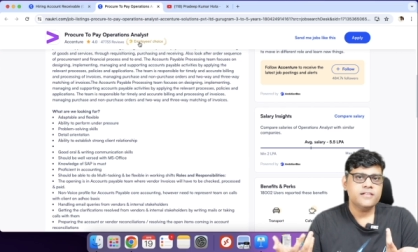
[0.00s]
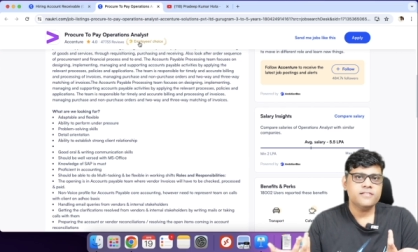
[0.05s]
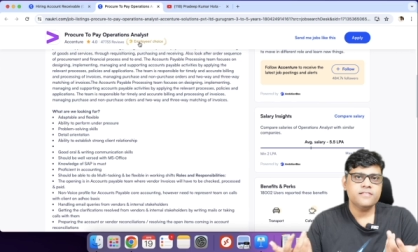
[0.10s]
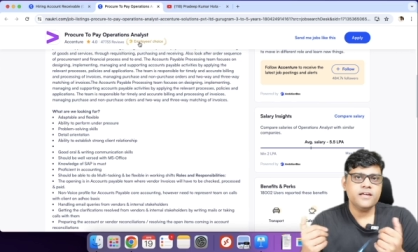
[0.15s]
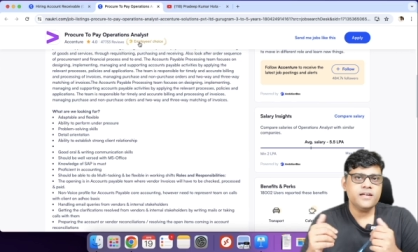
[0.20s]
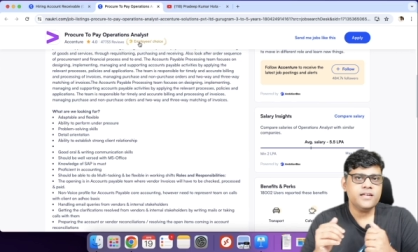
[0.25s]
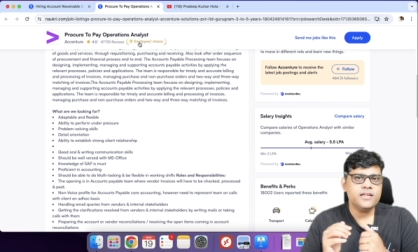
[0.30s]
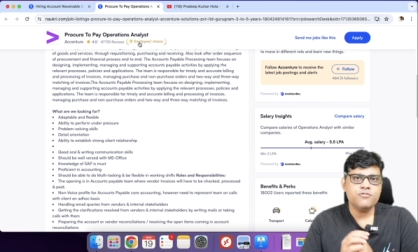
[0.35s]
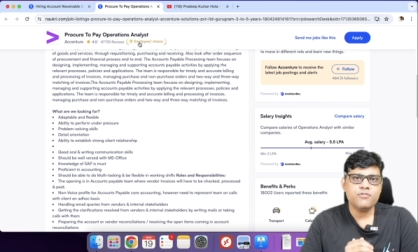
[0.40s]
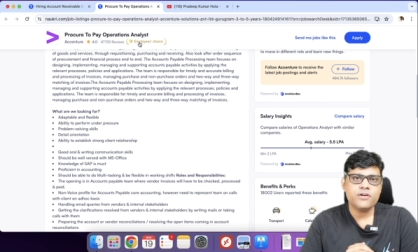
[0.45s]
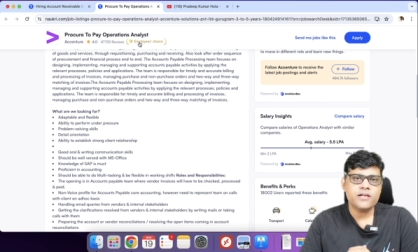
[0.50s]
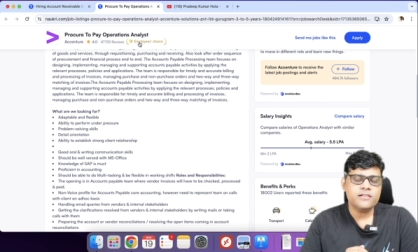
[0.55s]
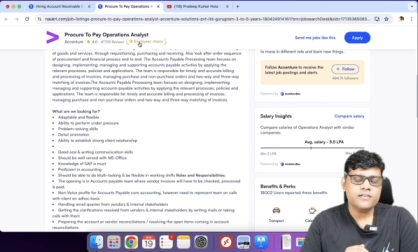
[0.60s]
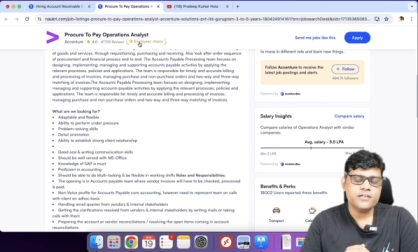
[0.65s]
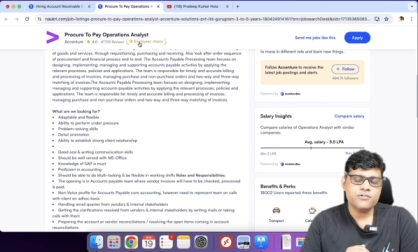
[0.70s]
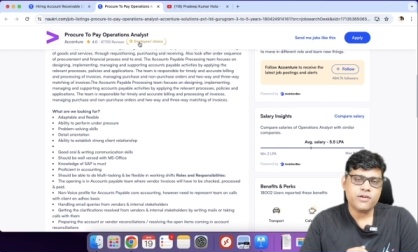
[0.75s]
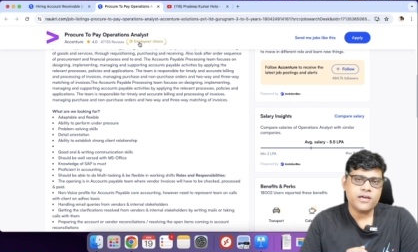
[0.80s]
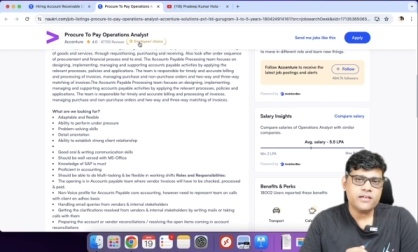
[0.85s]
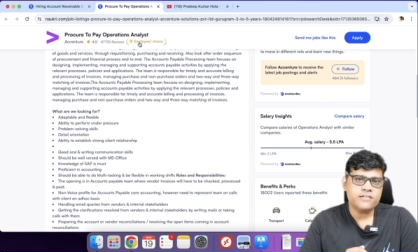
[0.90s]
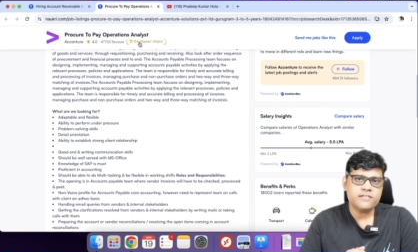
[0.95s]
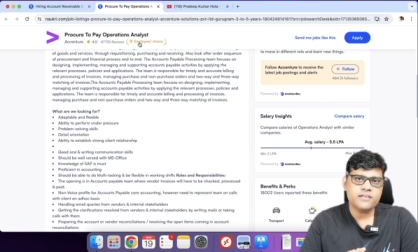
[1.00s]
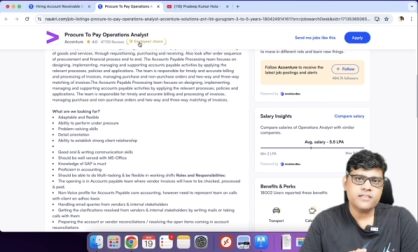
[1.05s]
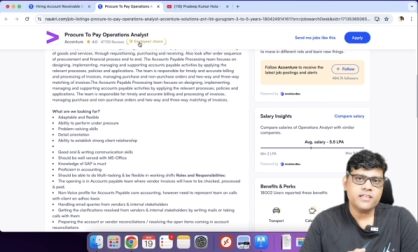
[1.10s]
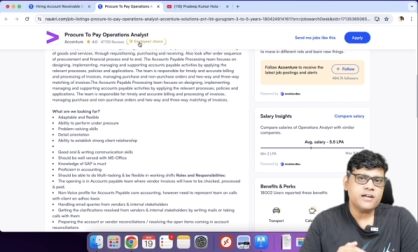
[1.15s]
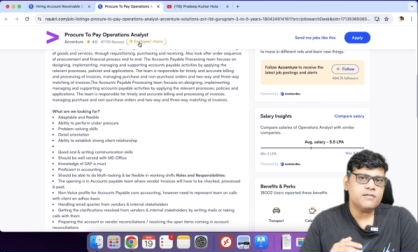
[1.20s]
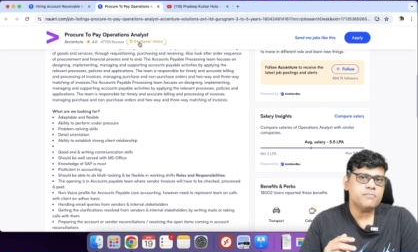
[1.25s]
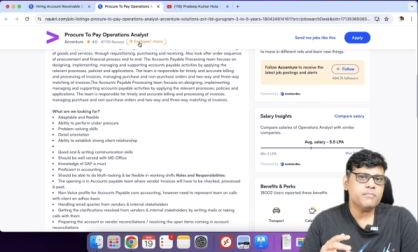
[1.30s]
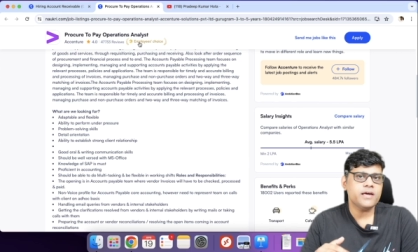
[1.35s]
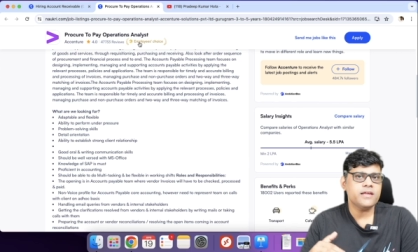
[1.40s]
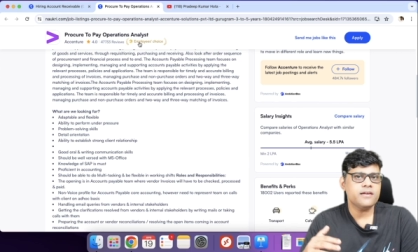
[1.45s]
then you can you can say
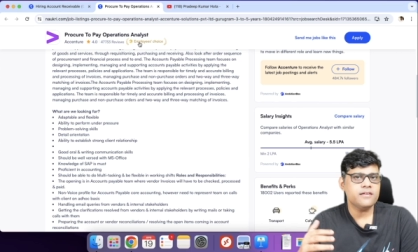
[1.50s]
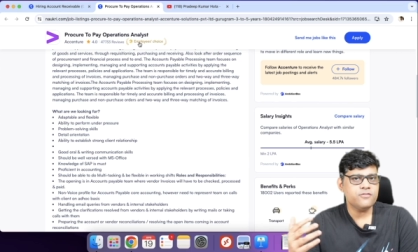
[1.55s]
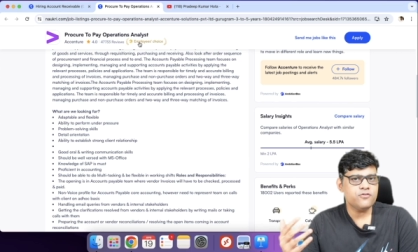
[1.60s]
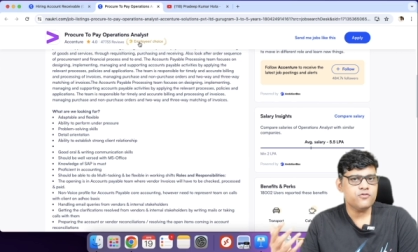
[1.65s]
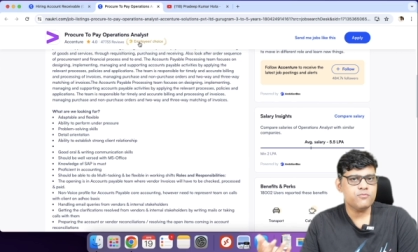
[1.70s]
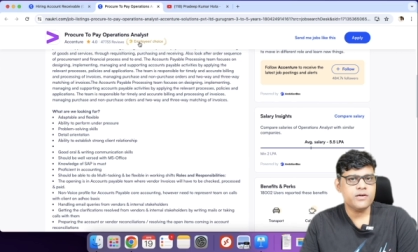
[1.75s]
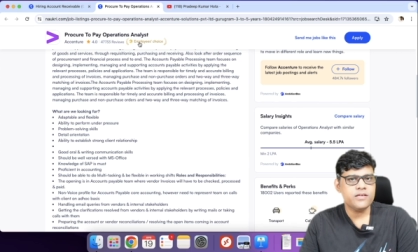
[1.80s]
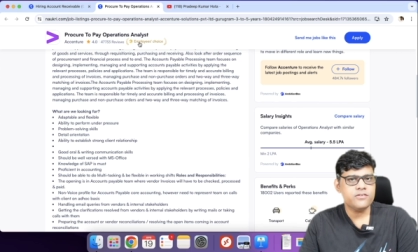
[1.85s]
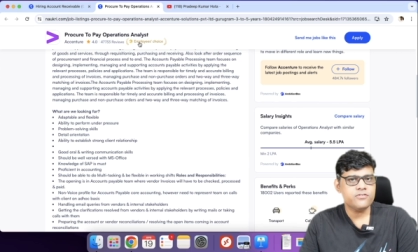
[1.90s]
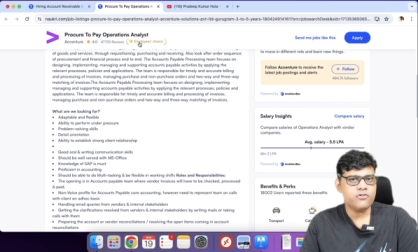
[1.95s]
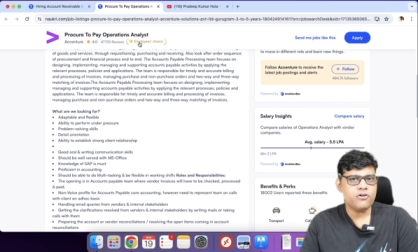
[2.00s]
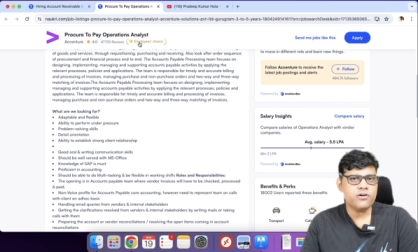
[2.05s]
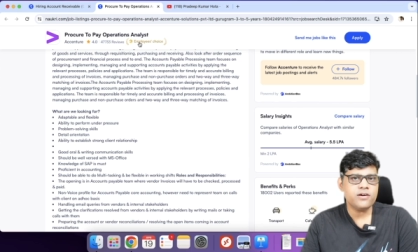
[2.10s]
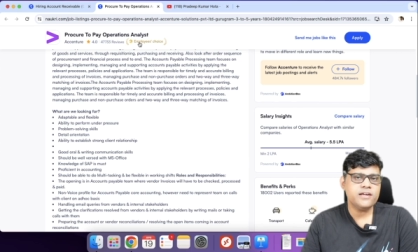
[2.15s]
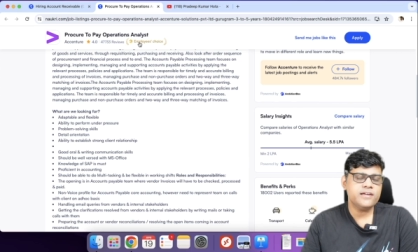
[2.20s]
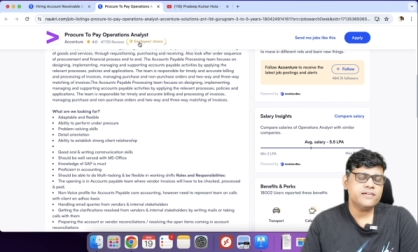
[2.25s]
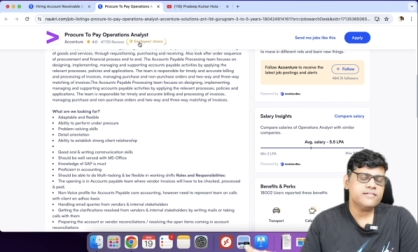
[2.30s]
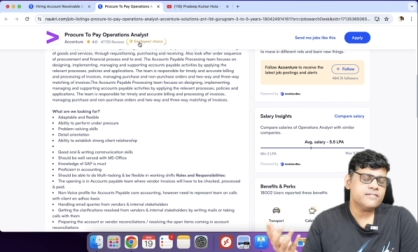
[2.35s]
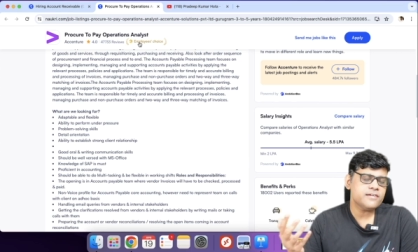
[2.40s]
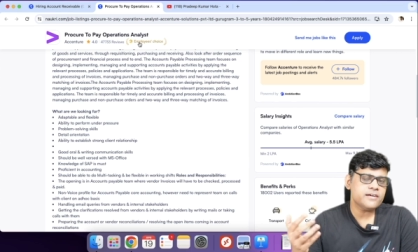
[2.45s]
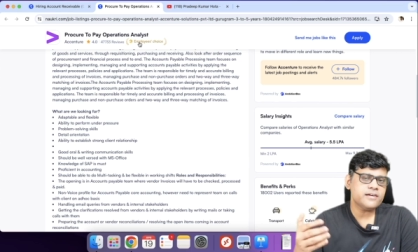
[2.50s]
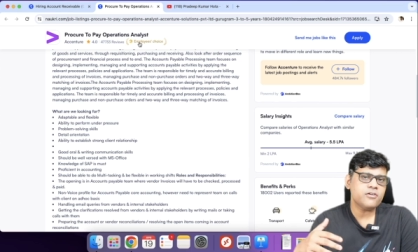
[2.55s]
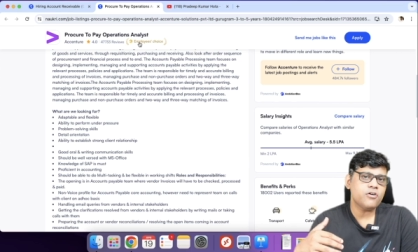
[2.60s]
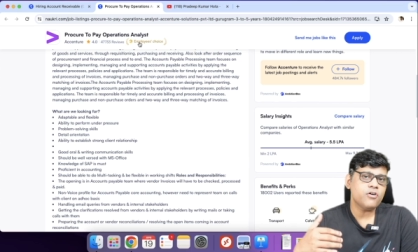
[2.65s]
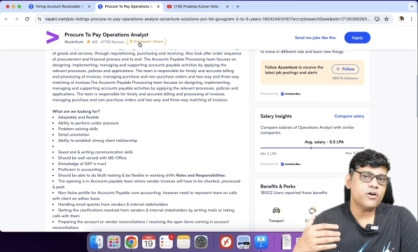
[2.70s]
that my resume is shortlisted